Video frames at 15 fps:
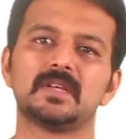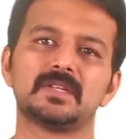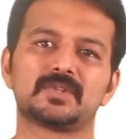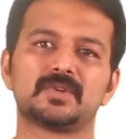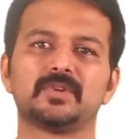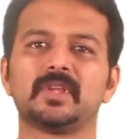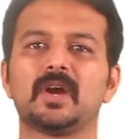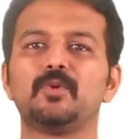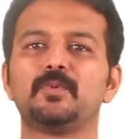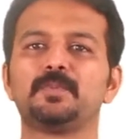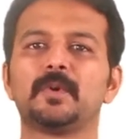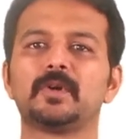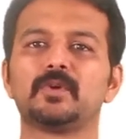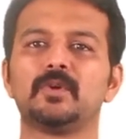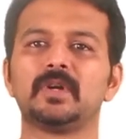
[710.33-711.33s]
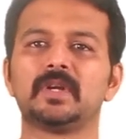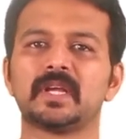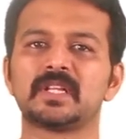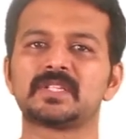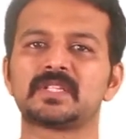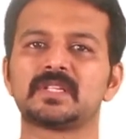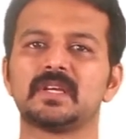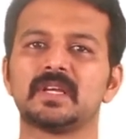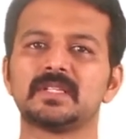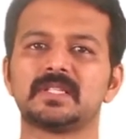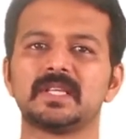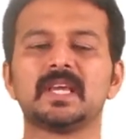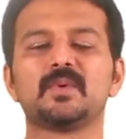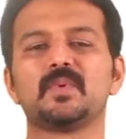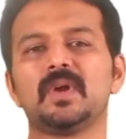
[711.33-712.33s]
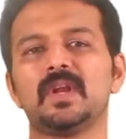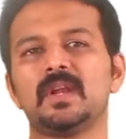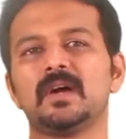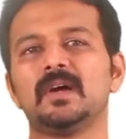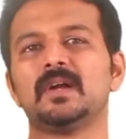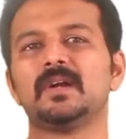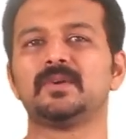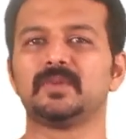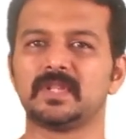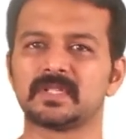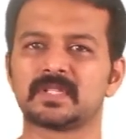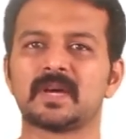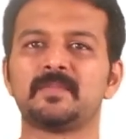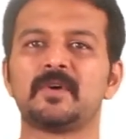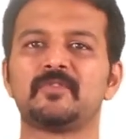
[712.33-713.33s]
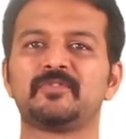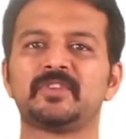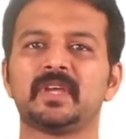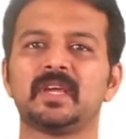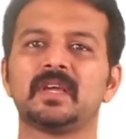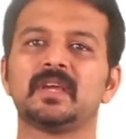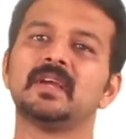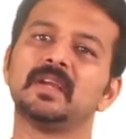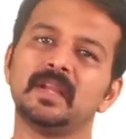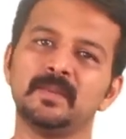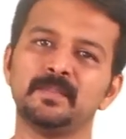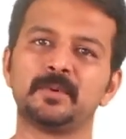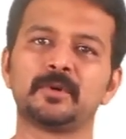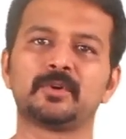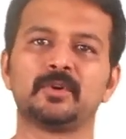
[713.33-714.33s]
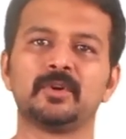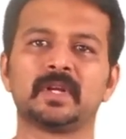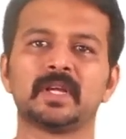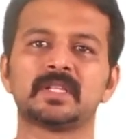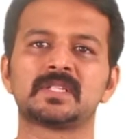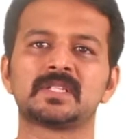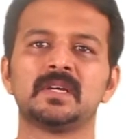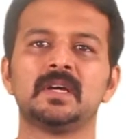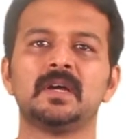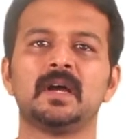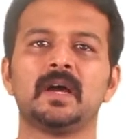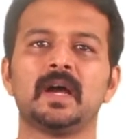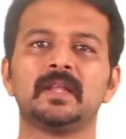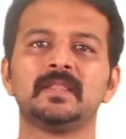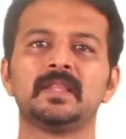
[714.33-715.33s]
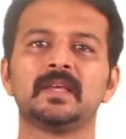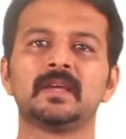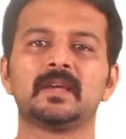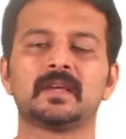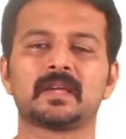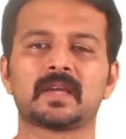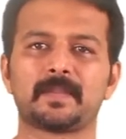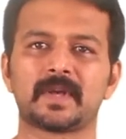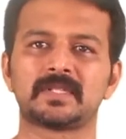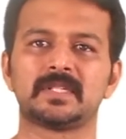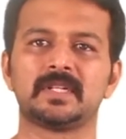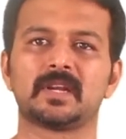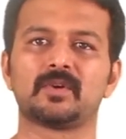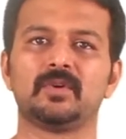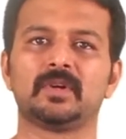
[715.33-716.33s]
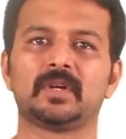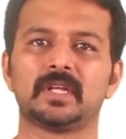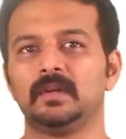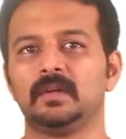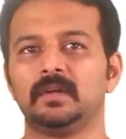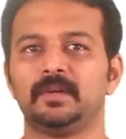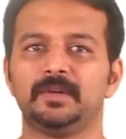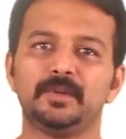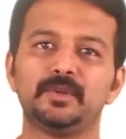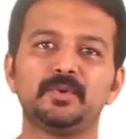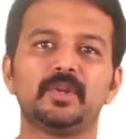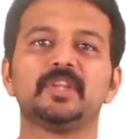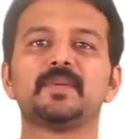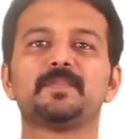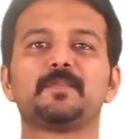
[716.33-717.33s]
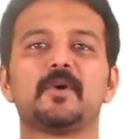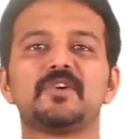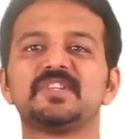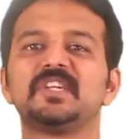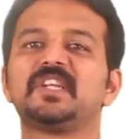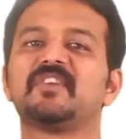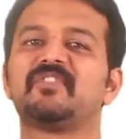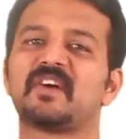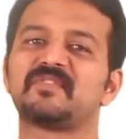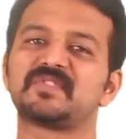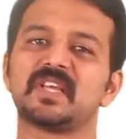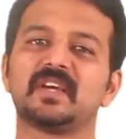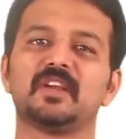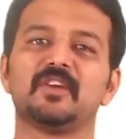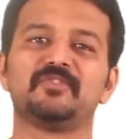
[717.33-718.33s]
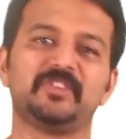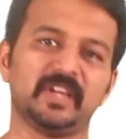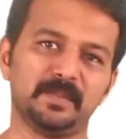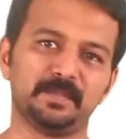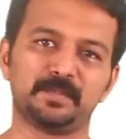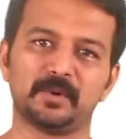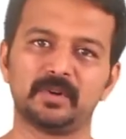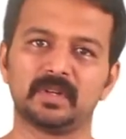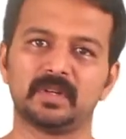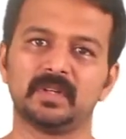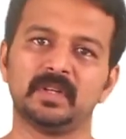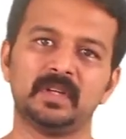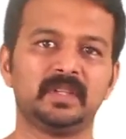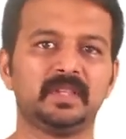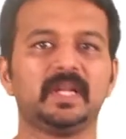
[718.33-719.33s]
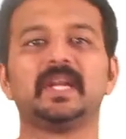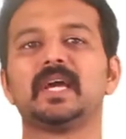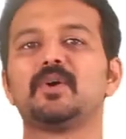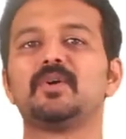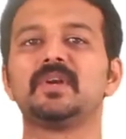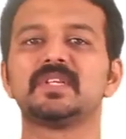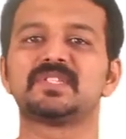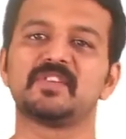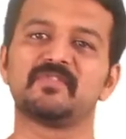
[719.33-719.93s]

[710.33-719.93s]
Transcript: So the output voltage is equal to the sum of the input voltage and the capacitor voltage. During the positive half cycle of the input, the diode is